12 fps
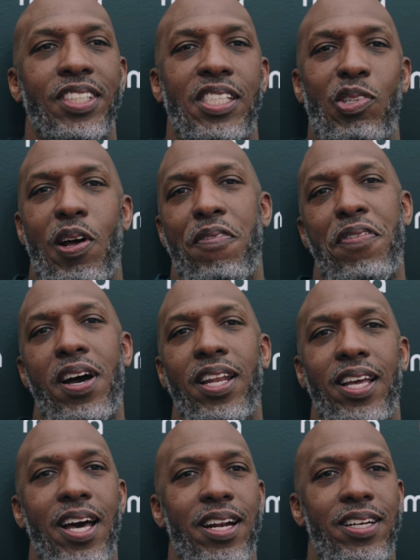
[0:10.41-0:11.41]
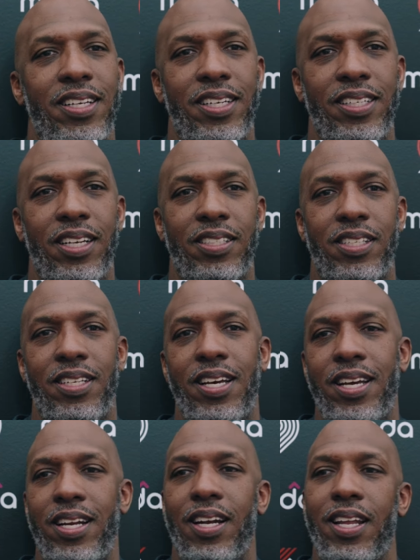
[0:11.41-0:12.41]
So I finally got it done
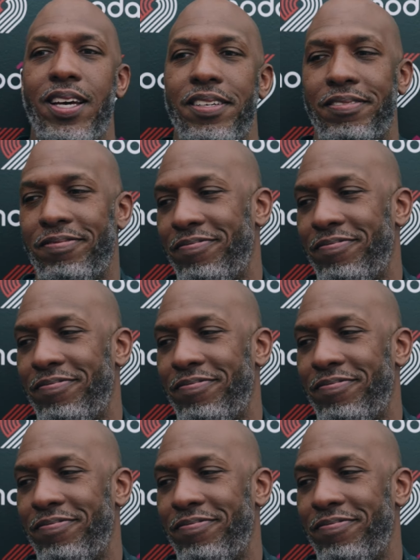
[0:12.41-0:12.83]
yesterday in L.A.